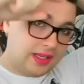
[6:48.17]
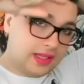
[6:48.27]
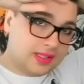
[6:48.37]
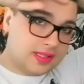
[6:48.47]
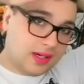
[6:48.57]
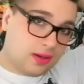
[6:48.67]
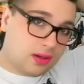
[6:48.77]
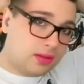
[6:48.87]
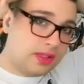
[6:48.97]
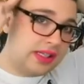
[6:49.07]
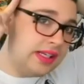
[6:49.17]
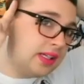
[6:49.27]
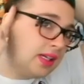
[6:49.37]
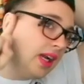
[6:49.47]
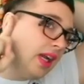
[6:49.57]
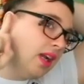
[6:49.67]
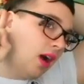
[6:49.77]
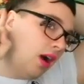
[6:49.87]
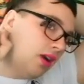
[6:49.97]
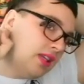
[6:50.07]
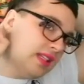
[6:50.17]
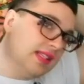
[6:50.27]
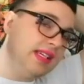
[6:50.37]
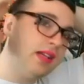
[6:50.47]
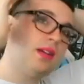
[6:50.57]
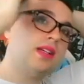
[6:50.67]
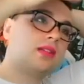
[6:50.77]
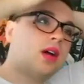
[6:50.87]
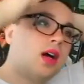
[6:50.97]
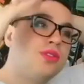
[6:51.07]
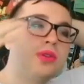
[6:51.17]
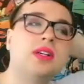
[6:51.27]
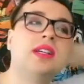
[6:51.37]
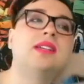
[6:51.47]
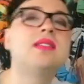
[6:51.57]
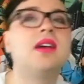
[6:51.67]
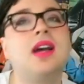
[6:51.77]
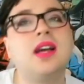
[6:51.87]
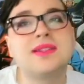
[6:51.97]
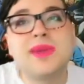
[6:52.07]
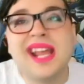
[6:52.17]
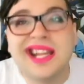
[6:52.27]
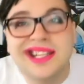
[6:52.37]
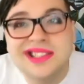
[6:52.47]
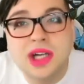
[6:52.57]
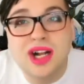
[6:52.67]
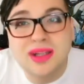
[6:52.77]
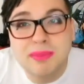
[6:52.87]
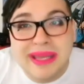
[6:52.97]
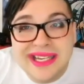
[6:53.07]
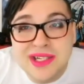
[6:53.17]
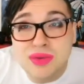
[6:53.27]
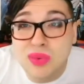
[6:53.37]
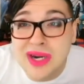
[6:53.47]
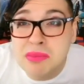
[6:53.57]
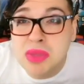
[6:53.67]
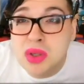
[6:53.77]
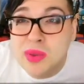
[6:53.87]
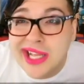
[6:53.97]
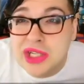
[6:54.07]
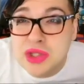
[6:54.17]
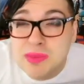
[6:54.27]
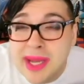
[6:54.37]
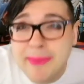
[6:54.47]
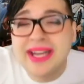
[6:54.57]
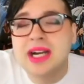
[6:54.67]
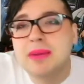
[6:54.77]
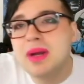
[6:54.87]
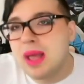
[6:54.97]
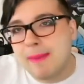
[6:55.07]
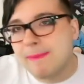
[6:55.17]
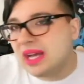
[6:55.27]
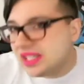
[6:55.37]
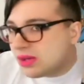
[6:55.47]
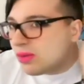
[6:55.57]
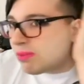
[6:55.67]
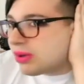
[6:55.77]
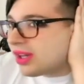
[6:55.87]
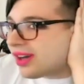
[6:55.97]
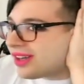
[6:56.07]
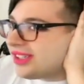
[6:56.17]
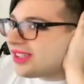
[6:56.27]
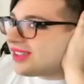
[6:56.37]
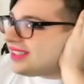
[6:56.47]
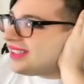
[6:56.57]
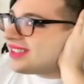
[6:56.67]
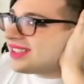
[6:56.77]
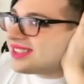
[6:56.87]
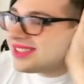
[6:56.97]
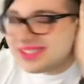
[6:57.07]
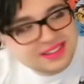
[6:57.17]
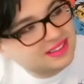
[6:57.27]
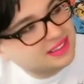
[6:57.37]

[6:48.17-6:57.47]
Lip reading: It's like all right here and on his ear, his contour is. It's what I like to call a beige rainbow when I do my makeup, but you don't put it on your ears.